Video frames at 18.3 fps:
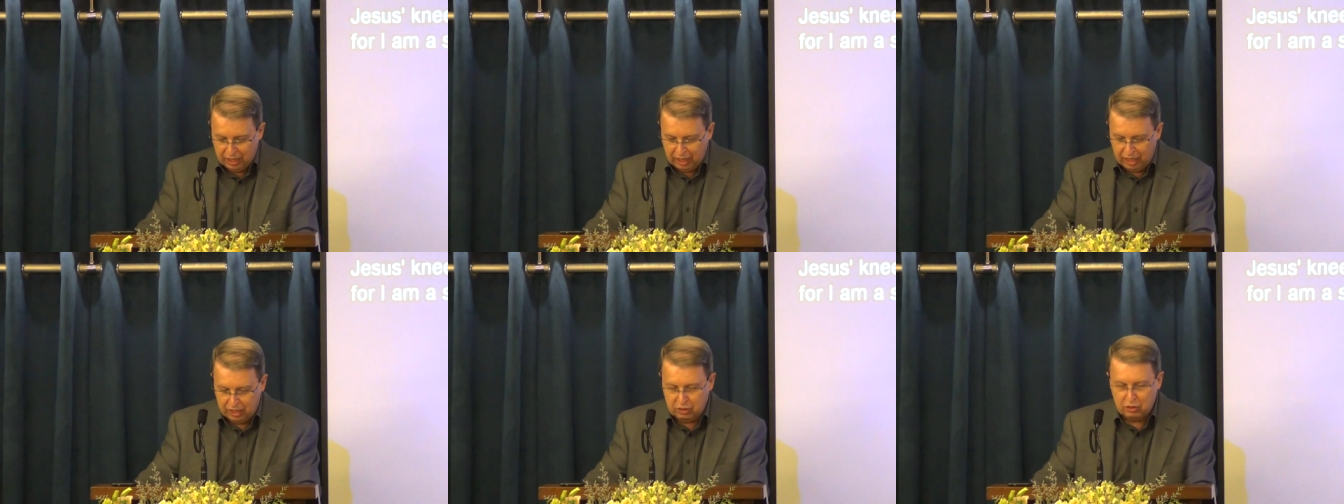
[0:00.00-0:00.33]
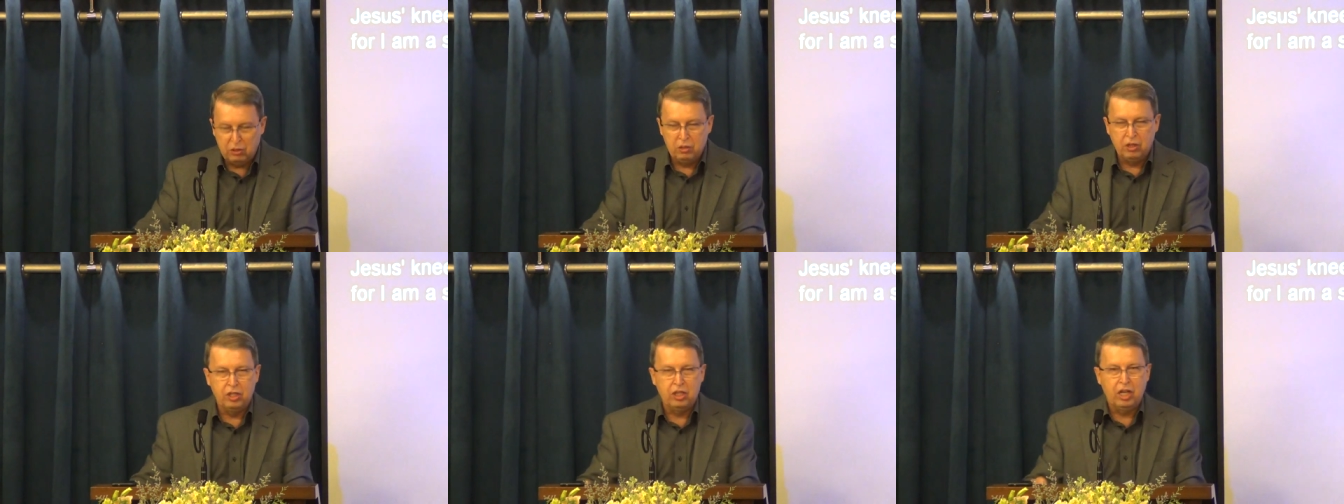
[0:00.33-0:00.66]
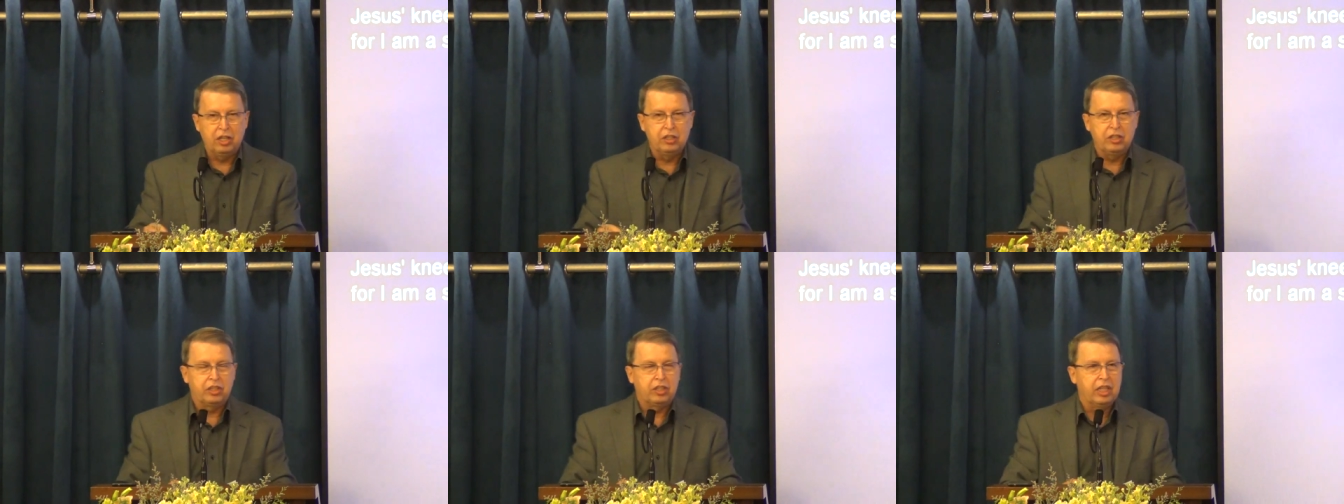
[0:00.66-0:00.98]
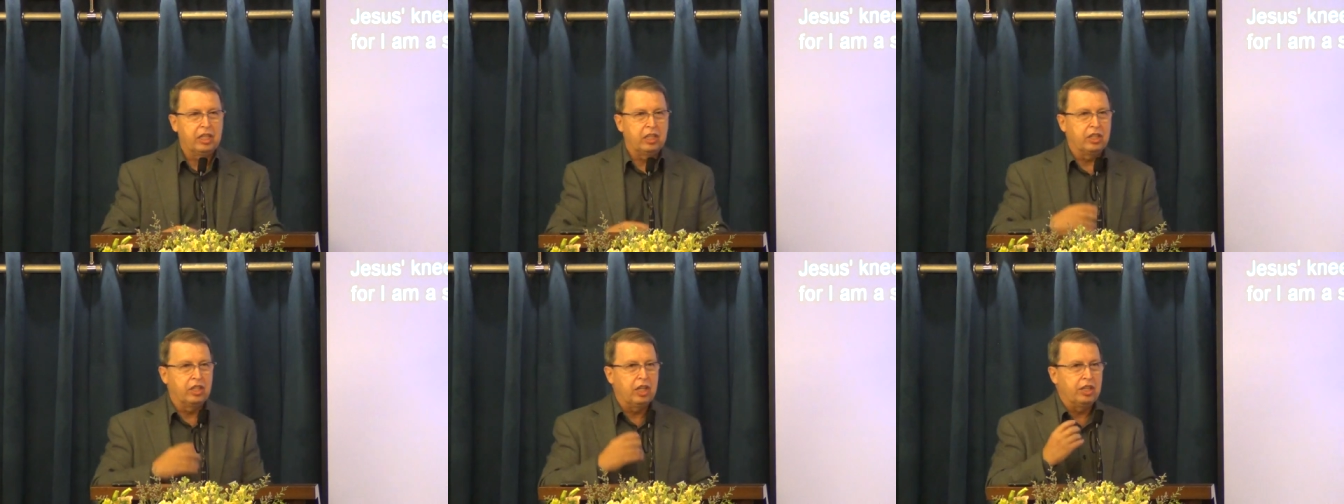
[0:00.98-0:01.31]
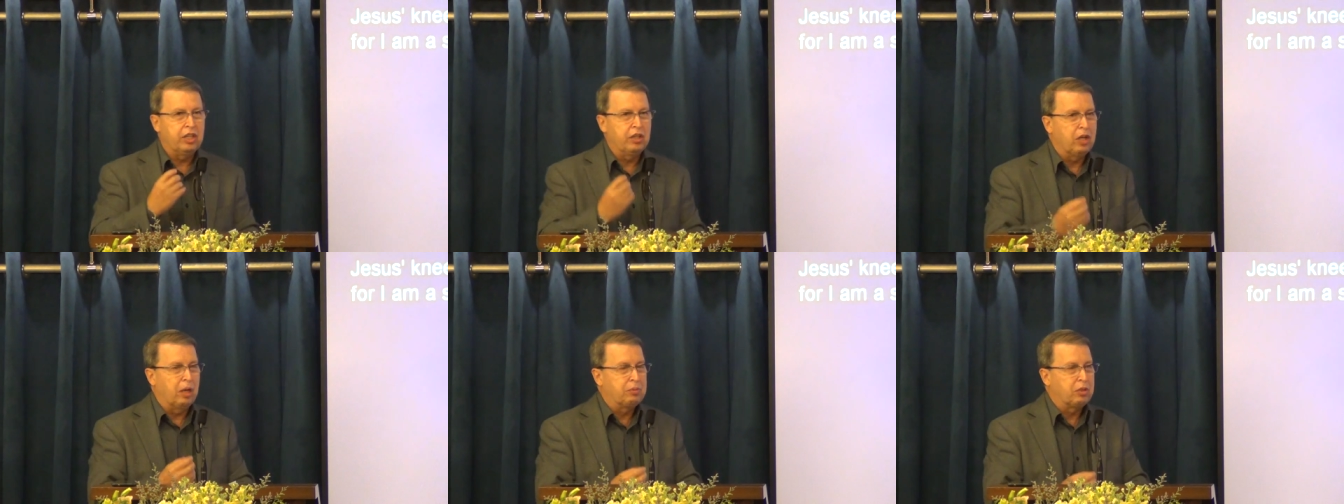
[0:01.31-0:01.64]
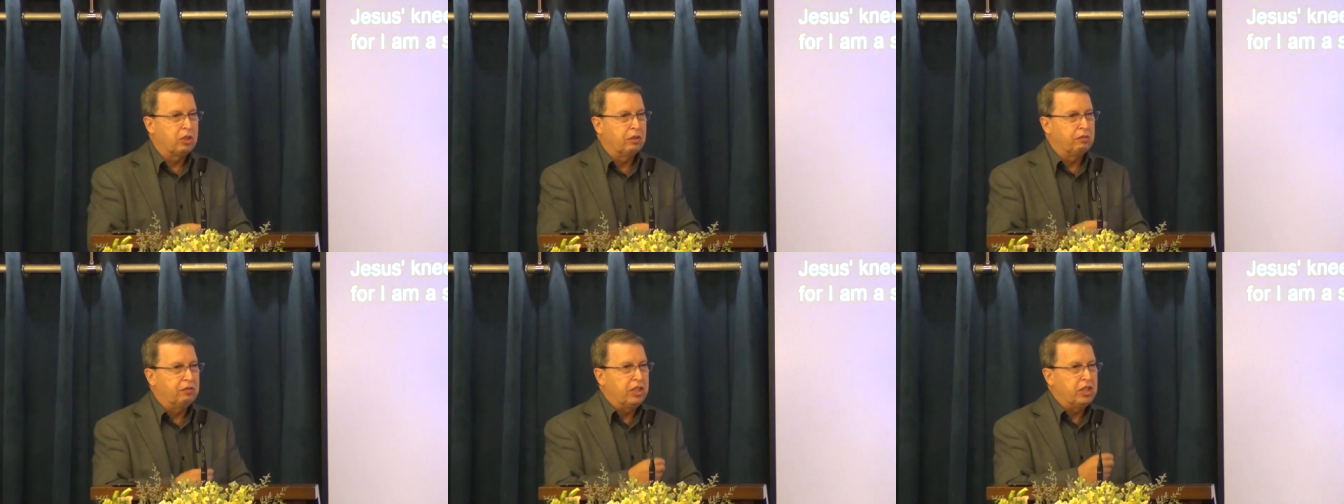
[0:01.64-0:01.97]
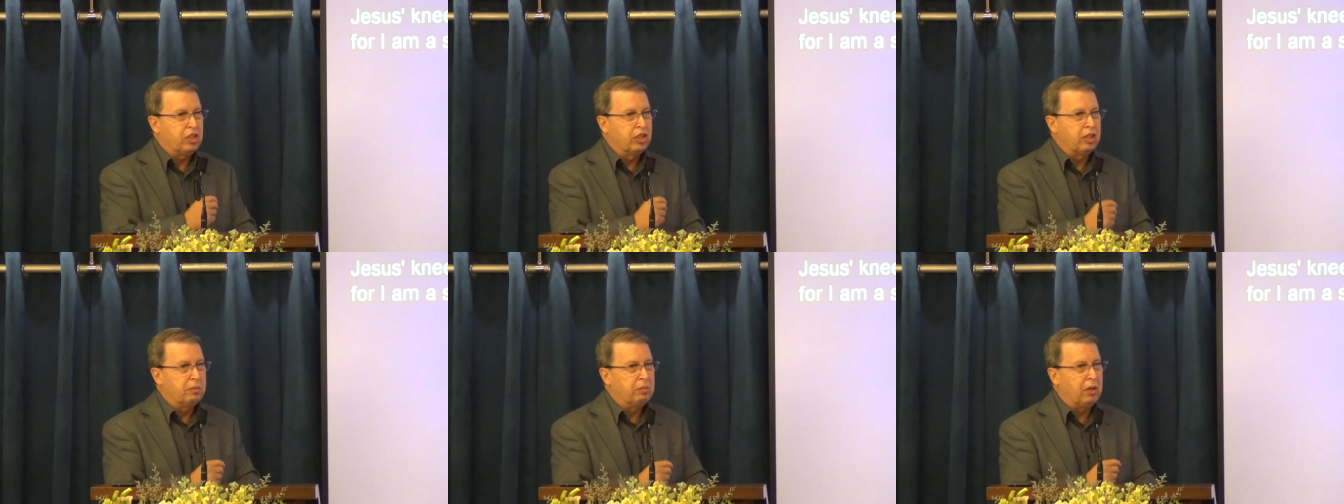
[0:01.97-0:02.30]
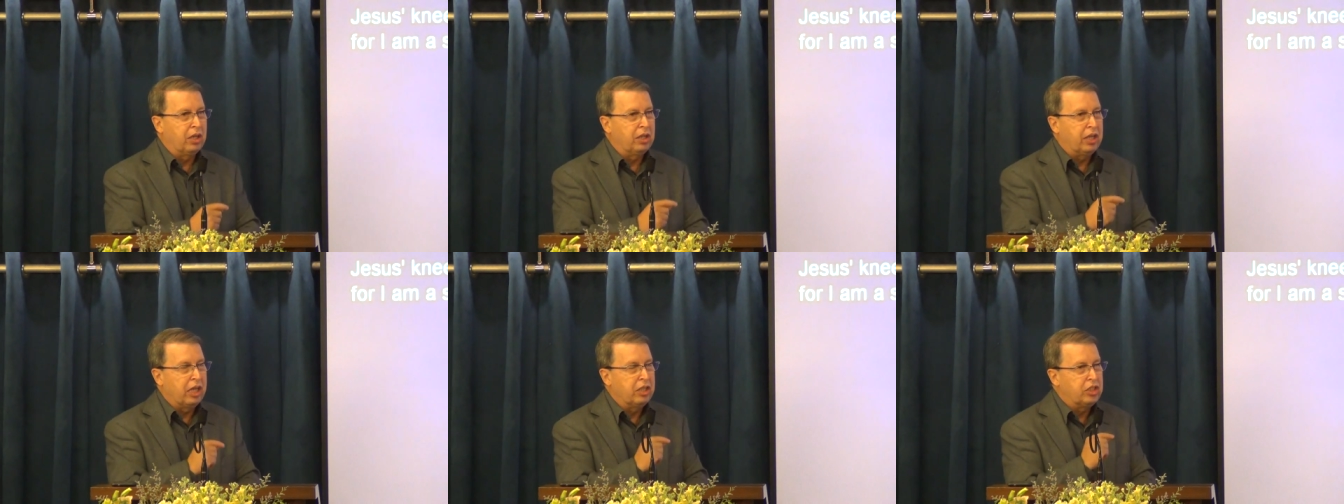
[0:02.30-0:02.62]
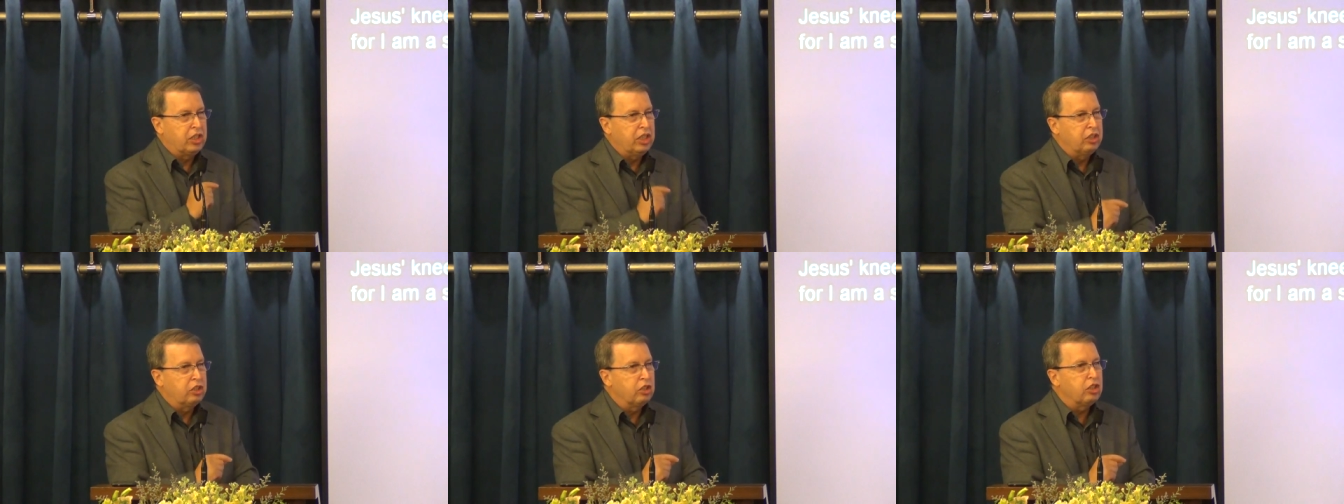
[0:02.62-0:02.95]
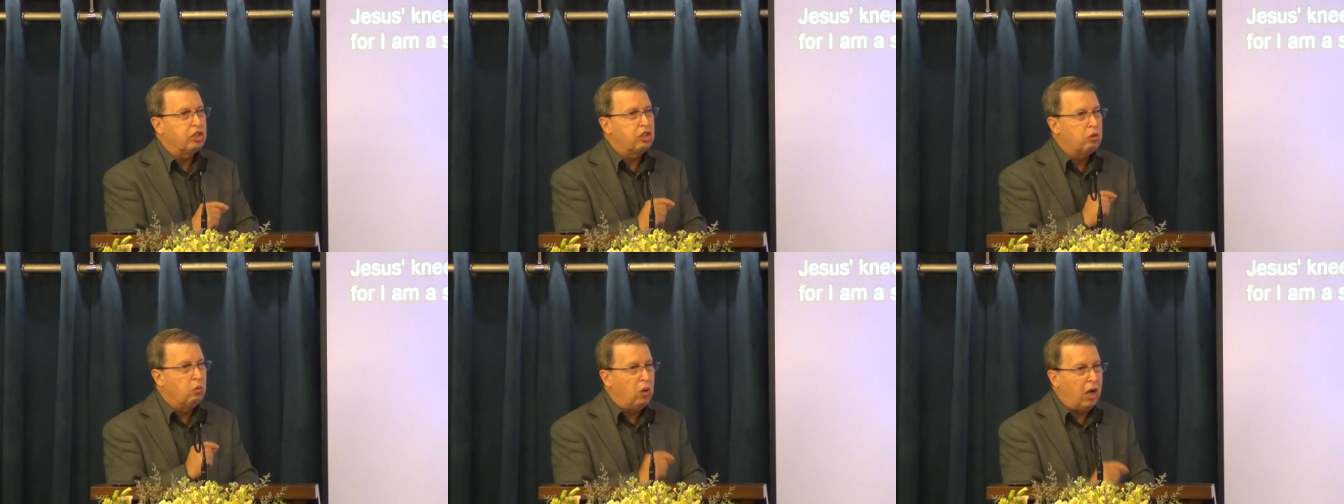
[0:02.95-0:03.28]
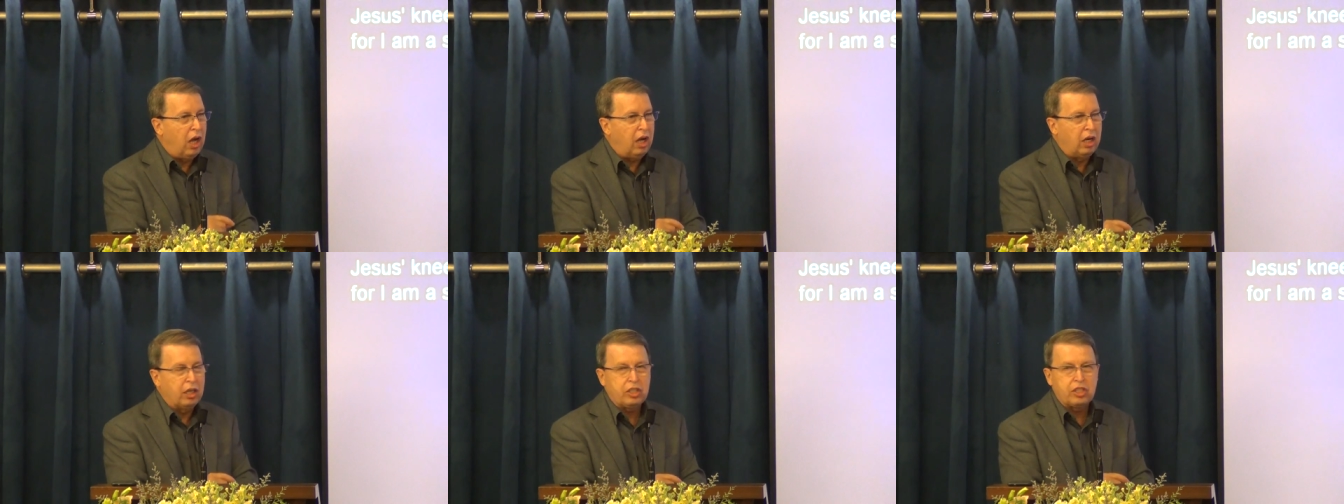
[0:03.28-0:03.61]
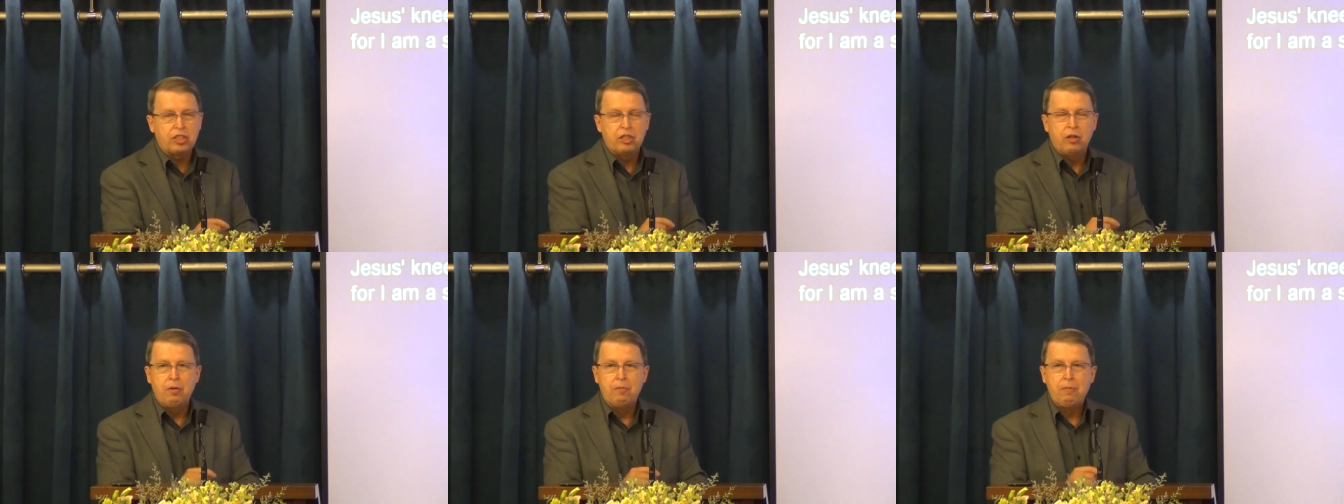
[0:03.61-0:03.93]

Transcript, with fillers: And you know, another thing, another observation about that, Jesus walks